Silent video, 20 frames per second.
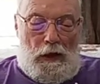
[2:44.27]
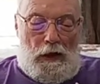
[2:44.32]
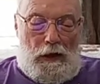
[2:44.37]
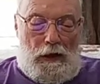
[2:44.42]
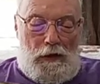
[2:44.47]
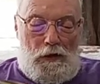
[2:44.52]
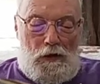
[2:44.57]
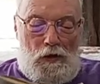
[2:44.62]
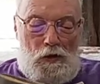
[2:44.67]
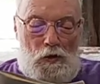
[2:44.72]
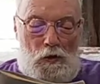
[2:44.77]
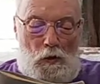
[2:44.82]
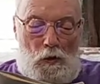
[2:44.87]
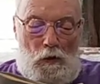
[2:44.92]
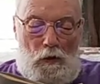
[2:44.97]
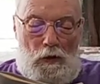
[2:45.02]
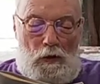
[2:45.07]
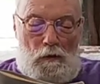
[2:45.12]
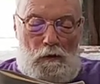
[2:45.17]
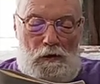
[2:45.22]
And at the
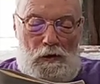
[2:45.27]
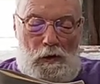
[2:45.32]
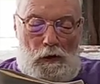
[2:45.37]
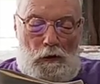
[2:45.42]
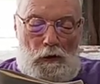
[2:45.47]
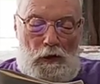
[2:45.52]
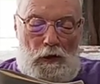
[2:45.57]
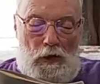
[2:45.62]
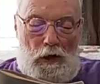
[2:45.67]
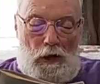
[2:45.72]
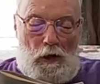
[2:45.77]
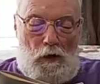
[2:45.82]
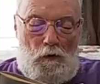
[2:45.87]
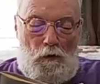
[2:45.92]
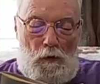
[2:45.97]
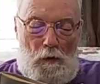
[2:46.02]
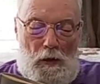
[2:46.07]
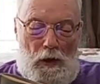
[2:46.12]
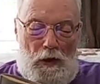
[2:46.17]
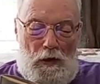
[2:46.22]
school, he was learning the
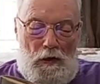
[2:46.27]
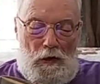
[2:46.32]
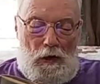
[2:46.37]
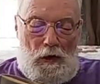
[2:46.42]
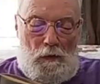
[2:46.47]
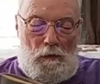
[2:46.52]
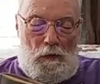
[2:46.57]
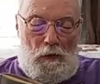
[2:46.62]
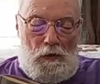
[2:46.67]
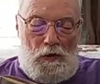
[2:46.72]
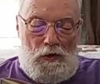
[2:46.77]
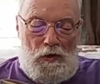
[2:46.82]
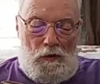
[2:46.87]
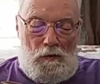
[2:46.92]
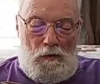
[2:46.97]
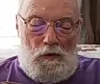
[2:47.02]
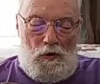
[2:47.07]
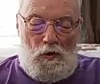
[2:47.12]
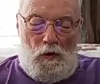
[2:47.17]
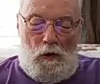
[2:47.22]
alphabet and numbers.
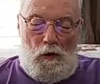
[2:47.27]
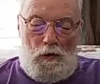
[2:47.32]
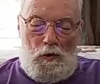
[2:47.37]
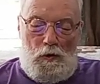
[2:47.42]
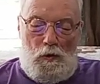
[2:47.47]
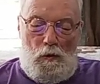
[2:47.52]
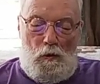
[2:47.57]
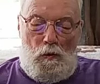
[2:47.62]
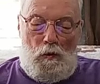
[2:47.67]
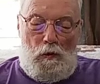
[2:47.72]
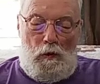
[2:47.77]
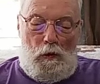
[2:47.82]
He was also